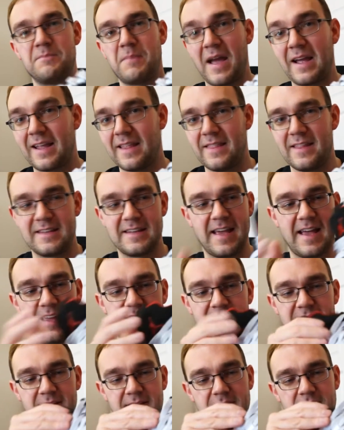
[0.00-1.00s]
back in the day,
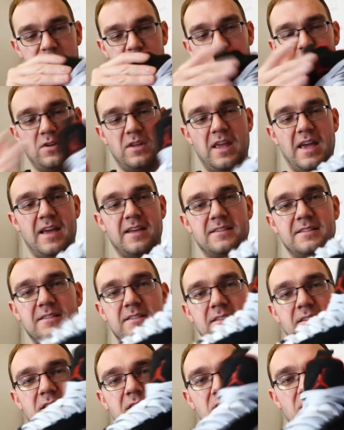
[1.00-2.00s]
but yes,
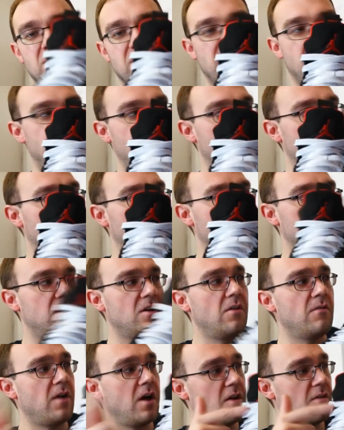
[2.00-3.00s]
very good.
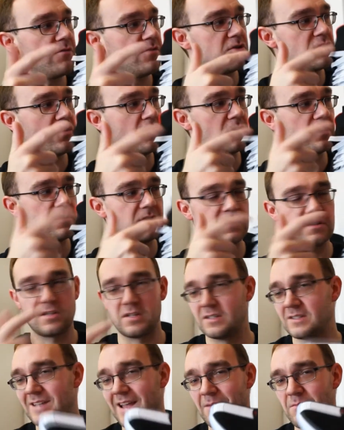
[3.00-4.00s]
Lo I love the tongue,
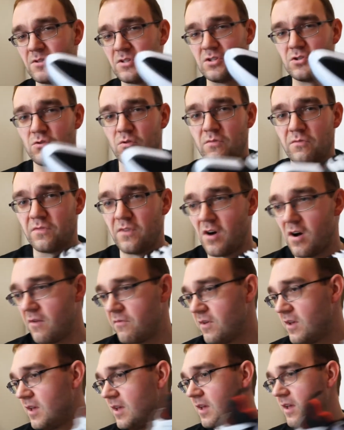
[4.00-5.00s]
same as the Jordan
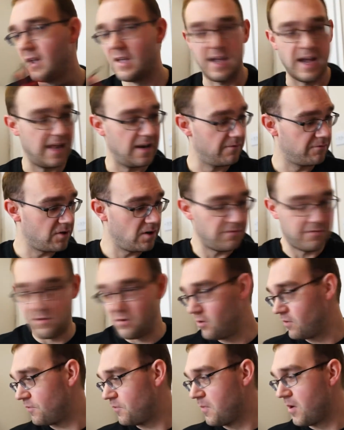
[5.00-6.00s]
5. And I've got to
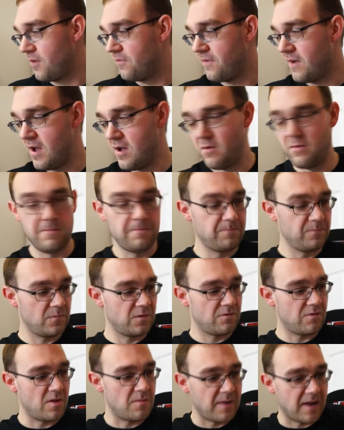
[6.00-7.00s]
look for my phone,
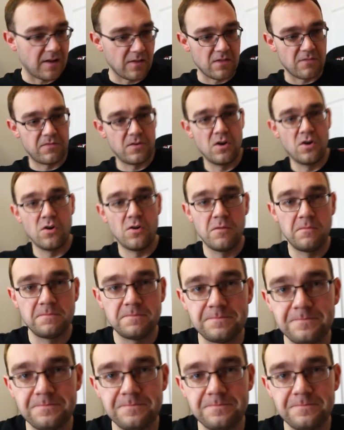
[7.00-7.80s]
throw the back on the floor.